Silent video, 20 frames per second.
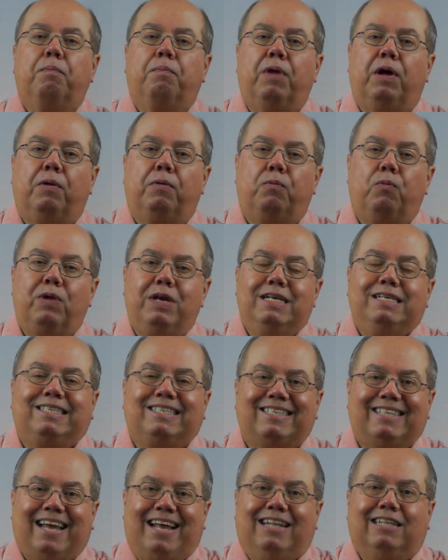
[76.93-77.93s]
but we
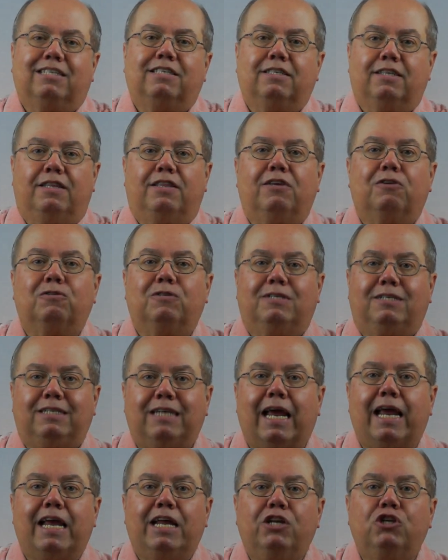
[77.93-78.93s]
sense that there's
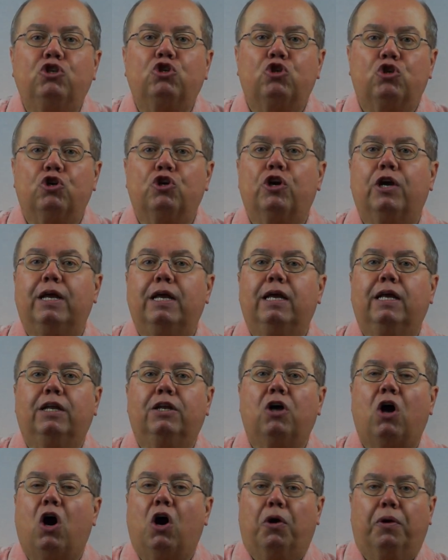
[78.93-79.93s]
danger
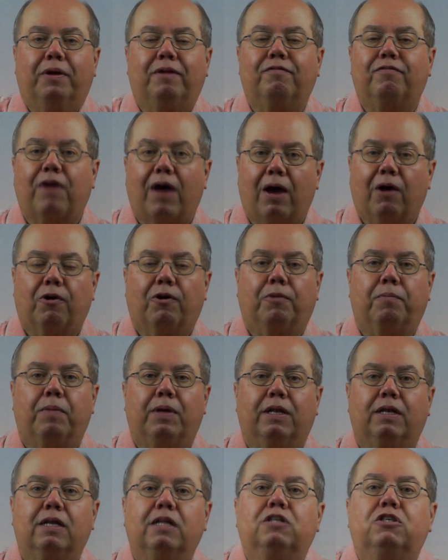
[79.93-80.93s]
in our
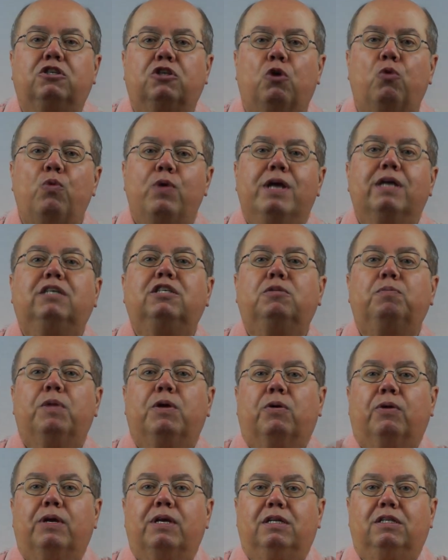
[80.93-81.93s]
environment, and so we
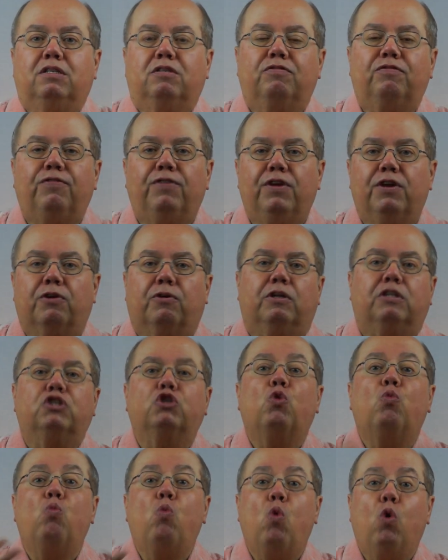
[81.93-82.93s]
experience fear.
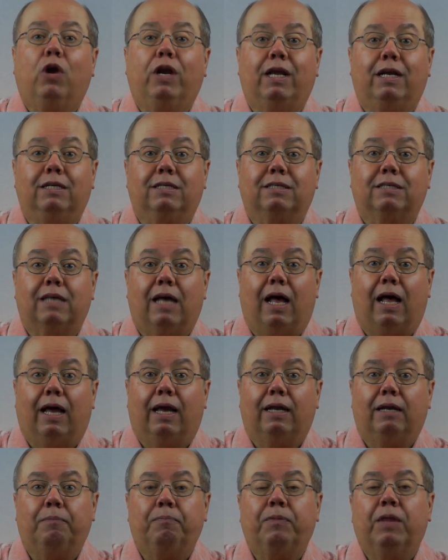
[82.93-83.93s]
It's a warning
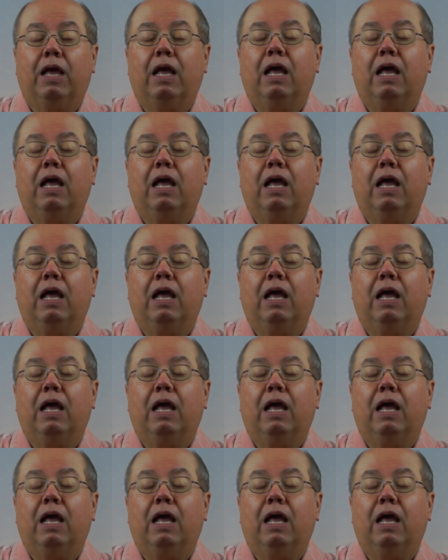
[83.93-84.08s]
sign.